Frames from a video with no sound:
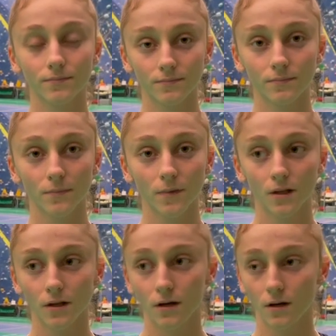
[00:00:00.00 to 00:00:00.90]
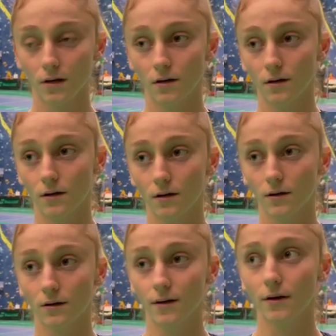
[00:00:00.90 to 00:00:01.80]

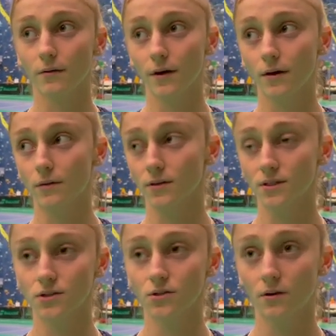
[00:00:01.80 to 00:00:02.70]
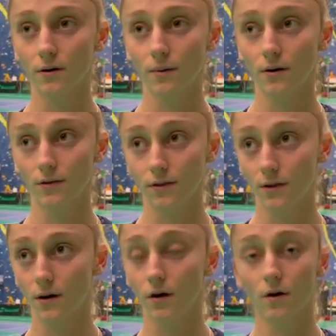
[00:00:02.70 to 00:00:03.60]
We wasn't sure about
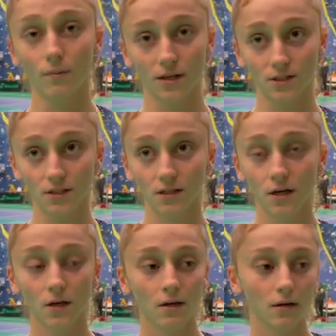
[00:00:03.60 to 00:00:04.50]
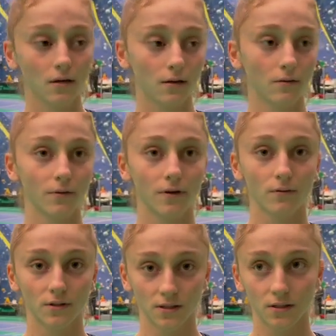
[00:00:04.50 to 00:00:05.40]
the all matches. We
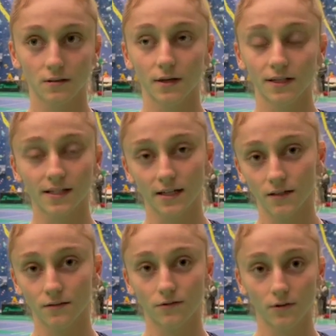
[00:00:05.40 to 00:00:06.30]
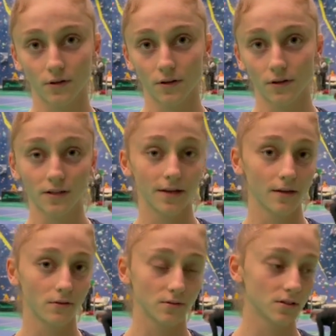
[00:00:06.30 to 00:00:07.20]
was excited for
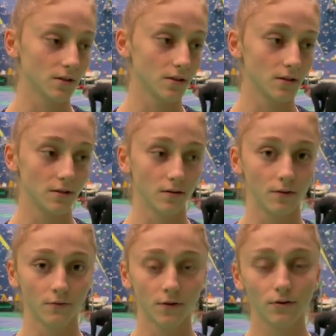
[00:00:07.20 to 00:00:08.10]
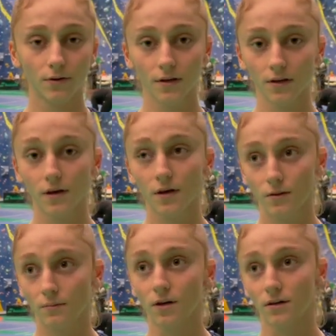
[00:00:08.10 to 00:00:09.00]
Daniel's victory
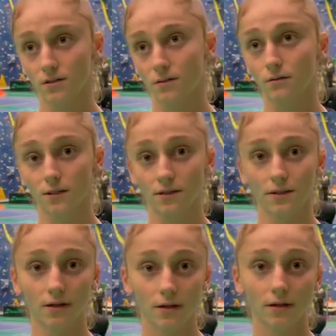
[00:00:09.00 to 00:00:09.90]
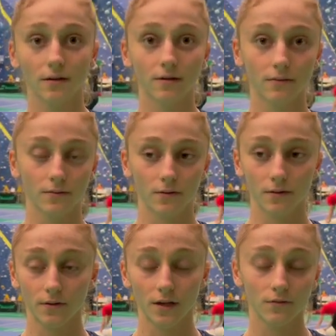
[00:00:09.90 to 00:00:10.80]
because it was a really
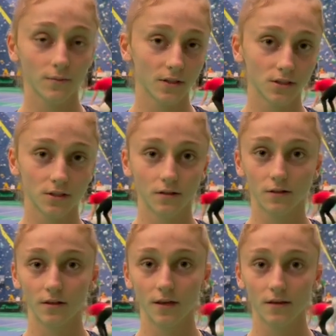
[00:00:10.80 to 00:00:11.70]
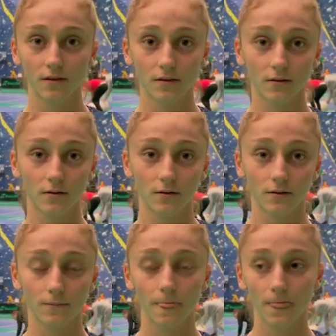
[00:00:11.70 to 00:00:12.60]
tough match against
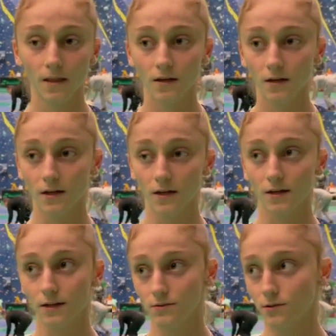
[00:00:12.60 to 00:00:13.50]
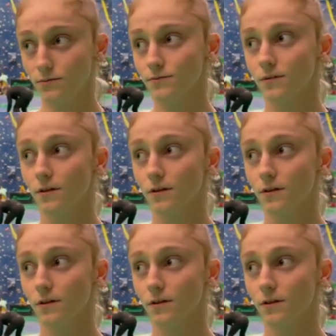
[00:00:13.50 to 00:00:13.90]
Kaloyana.